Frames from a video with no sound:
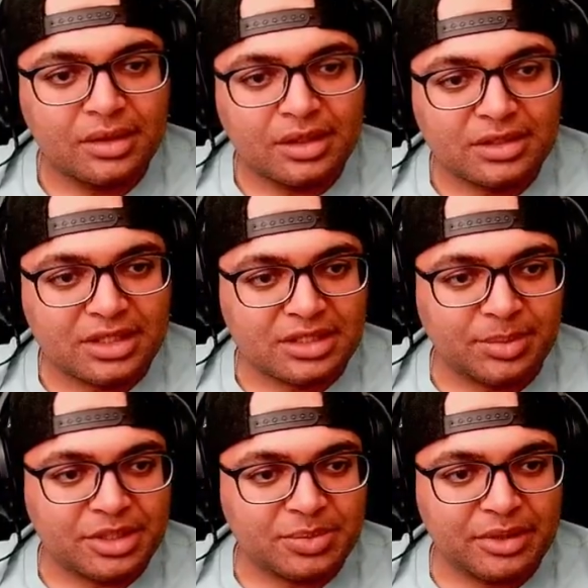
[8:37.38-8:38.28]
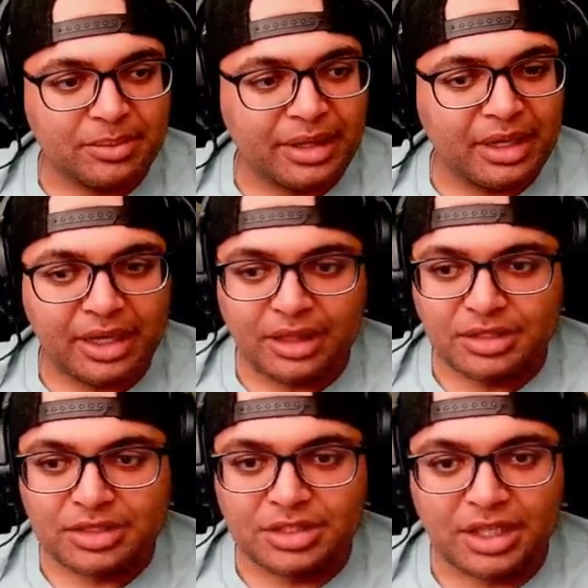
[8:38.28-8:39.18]
Let's get some HP back.
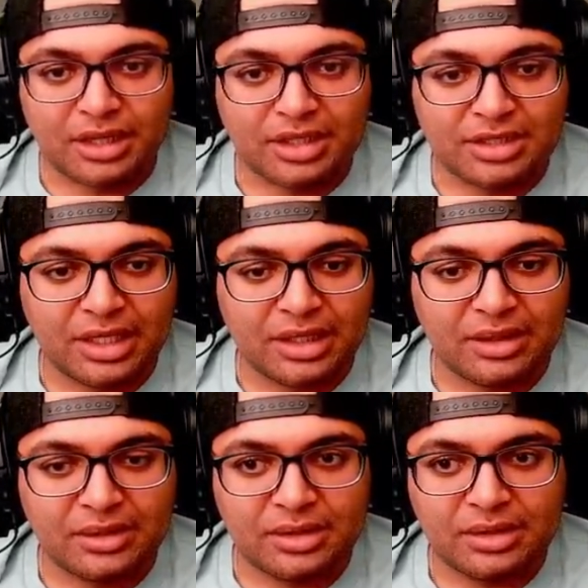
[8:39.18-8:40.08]
Let's check this out.